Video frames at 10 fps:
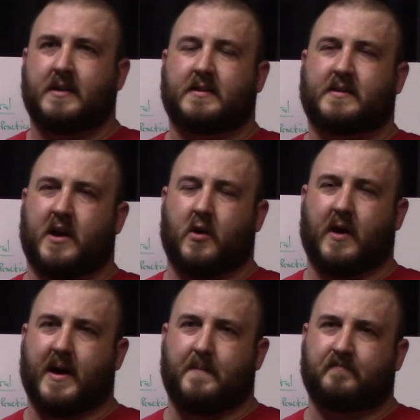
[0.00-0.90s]

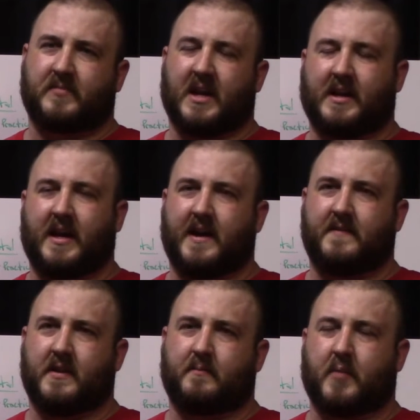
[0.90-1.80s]
So
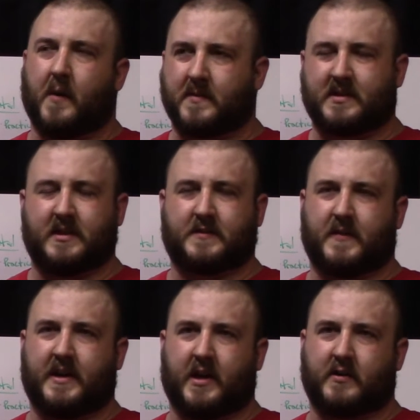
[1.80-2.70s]
again, the purpose of this
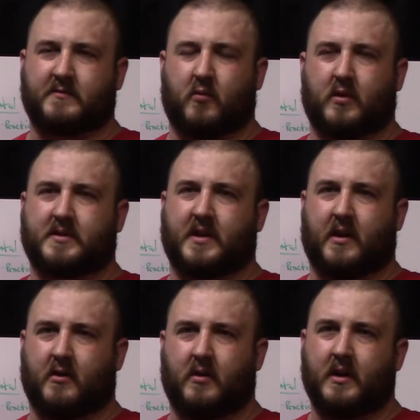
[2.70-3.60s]
video is more
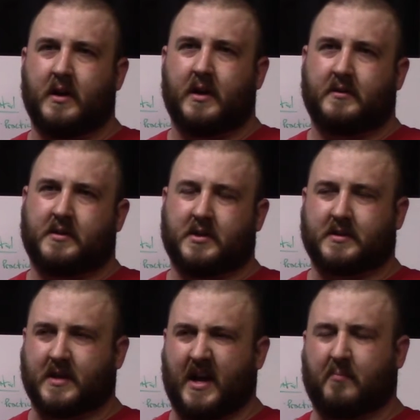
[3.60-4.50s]
so to
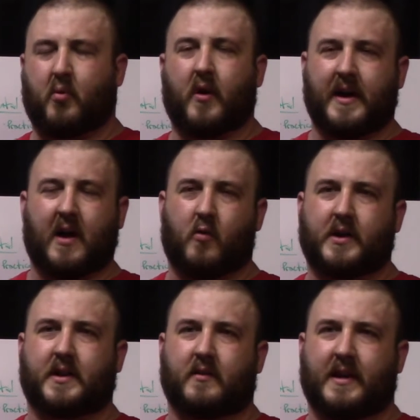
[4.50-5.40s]
just kind of point out
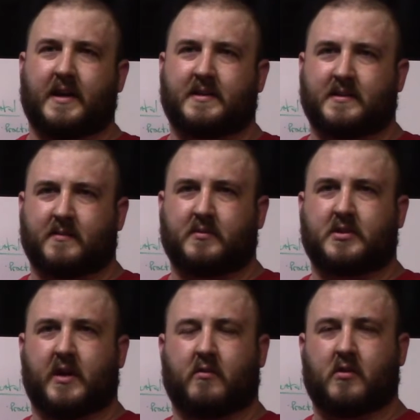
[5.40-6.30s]
what there is and some
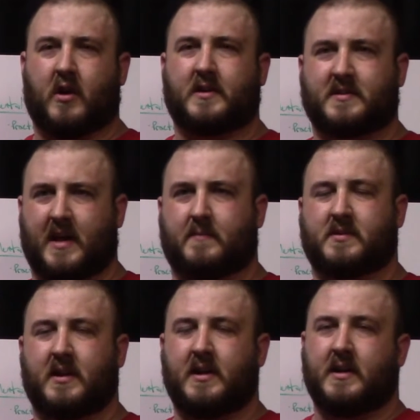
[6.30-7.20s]
general
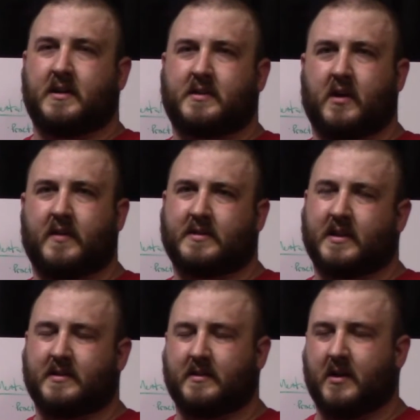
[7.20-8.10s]
concepts. So this
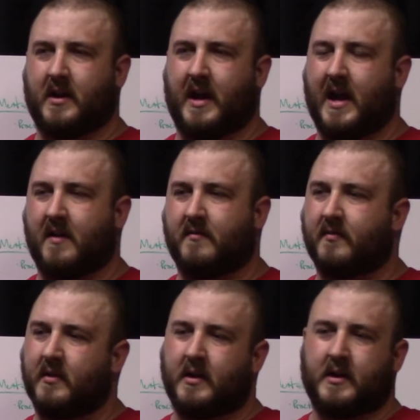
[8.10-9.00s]
isn't going to
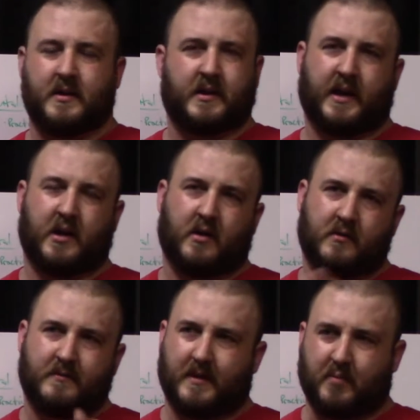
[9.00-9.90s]
have,
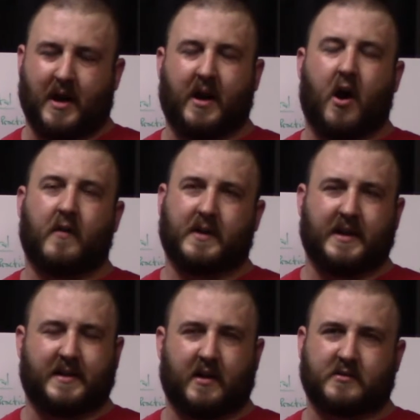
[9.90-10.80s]
probably all the
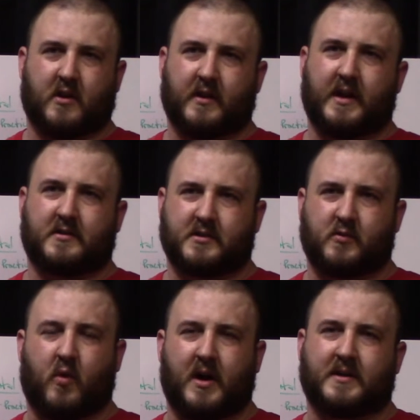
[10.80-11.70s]
details, all the answers you
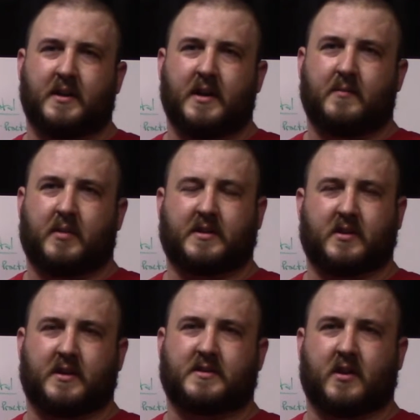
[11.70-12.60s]
want, but it's
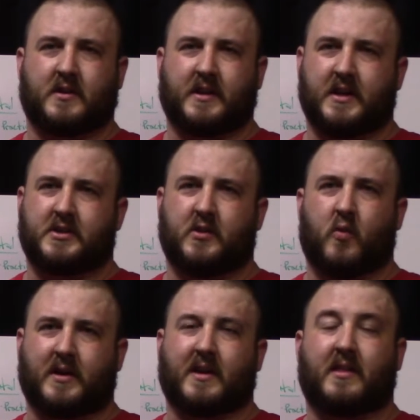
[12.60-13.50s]
going to start to get you
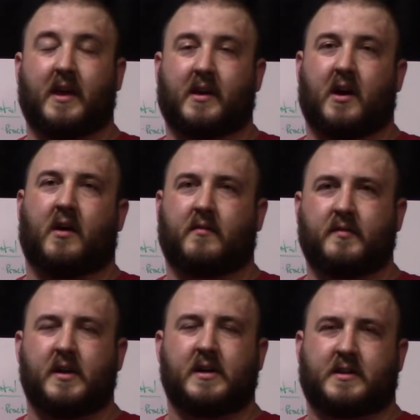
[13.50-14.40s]
what to think
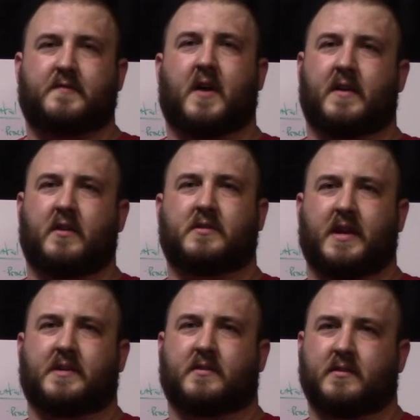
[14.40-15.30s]
of to find those
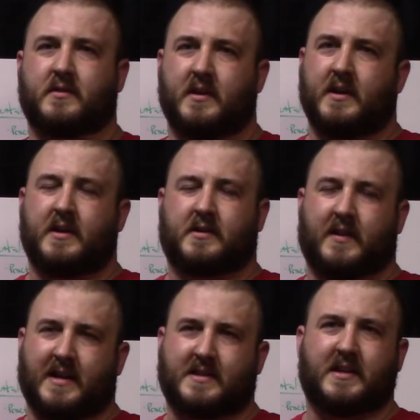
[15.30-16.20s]
answers. So
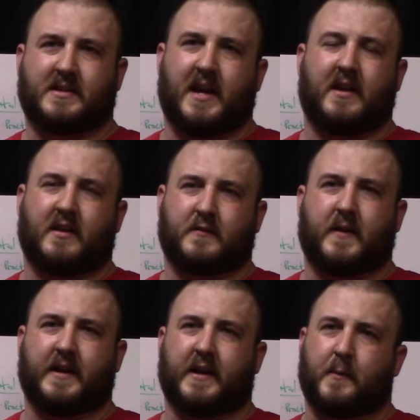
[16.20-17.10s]
that's the intent of this
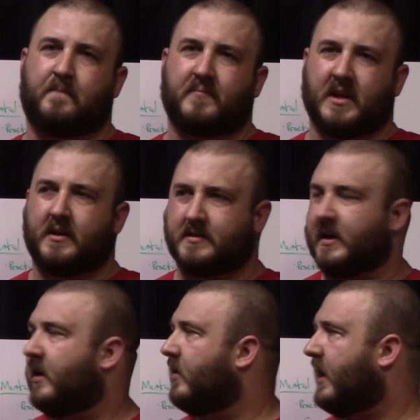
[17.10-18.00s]
video.
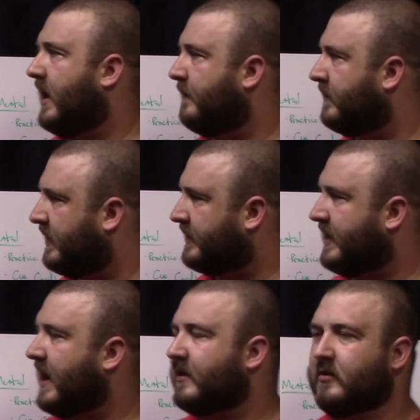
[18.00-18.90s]
So the
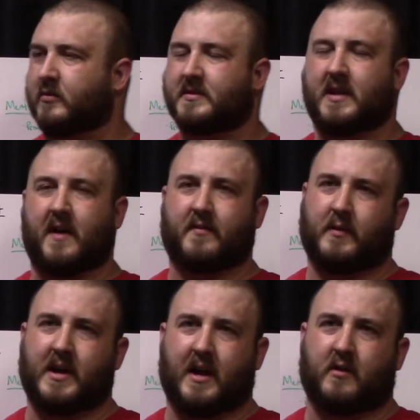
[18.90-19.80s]
technical stuff that
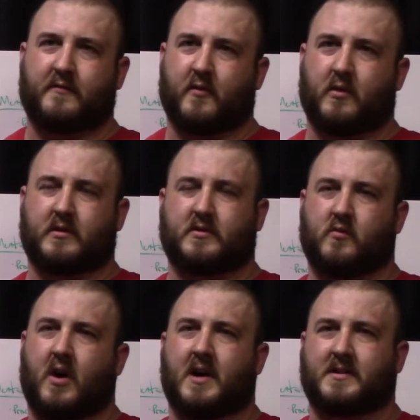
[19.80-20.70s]
we kind of look for in a
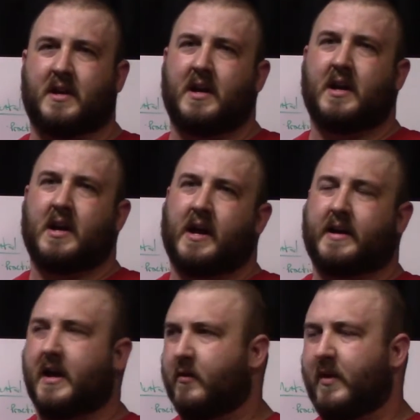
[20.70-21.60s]
squat, I
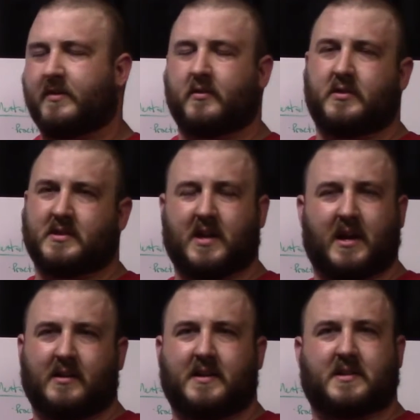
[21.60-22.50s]
kind of went through and just
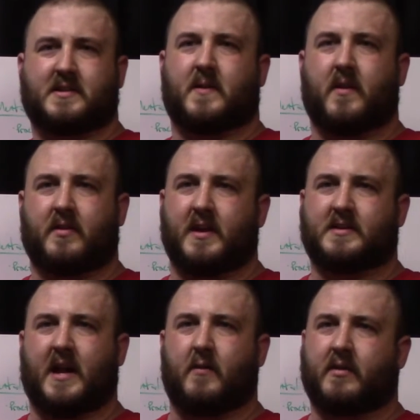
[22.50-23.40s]
kind of listed some of the
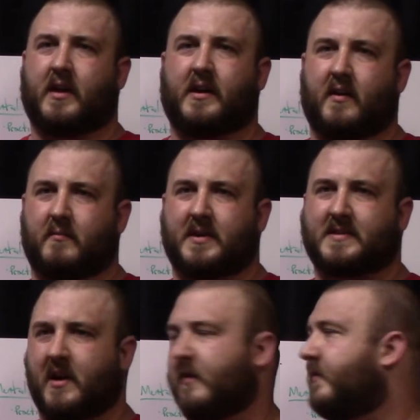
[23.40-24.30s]
things that I would think of
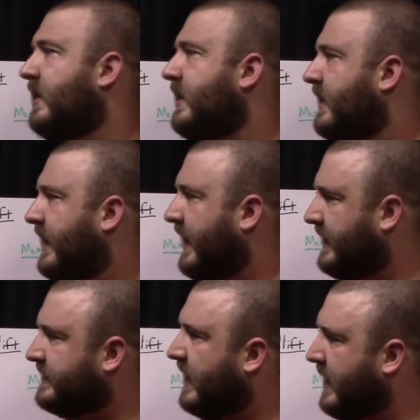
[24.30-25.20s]
myself,
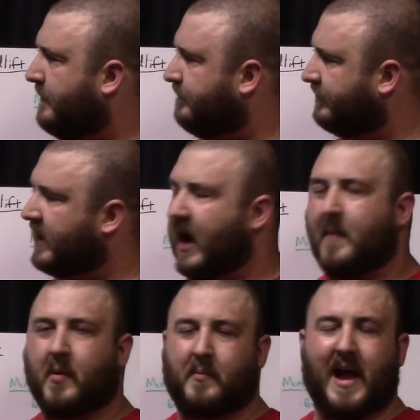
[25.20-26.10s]
is
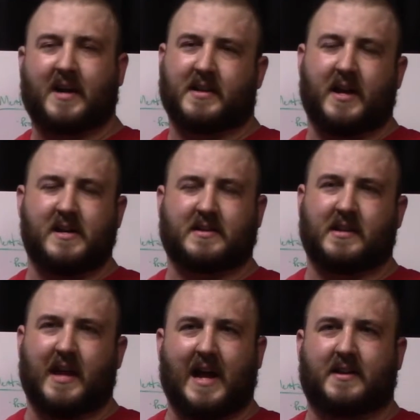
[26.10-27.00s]
upper back tightness
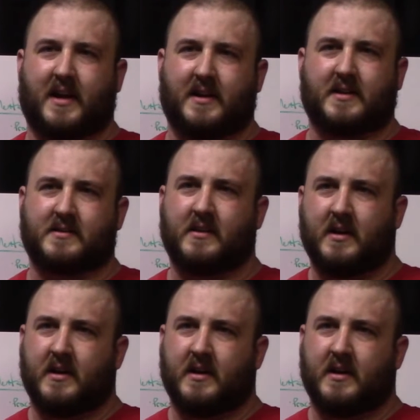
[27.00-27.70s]
and lat tightness.